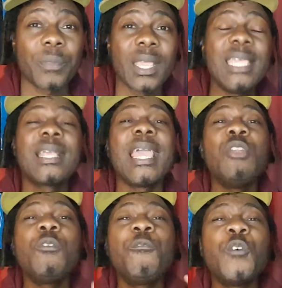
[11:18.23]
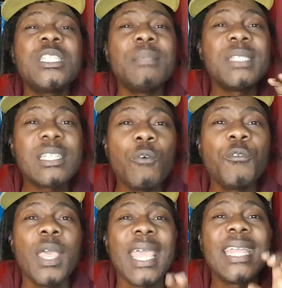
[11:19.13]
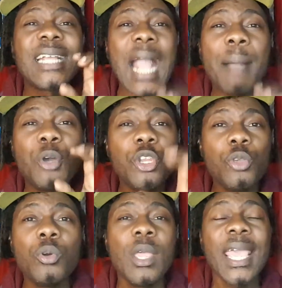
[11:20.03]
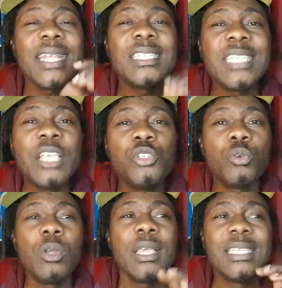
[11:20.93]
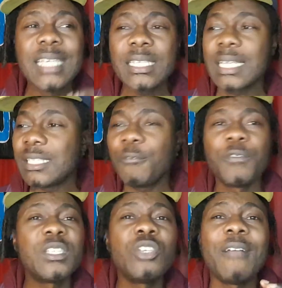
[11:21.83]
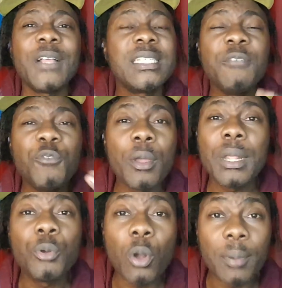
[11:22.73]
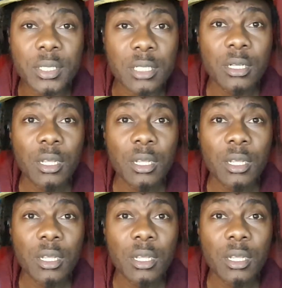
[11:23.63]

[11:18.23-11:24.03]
He cannot force himself and come on you and change you just as if you're a robot.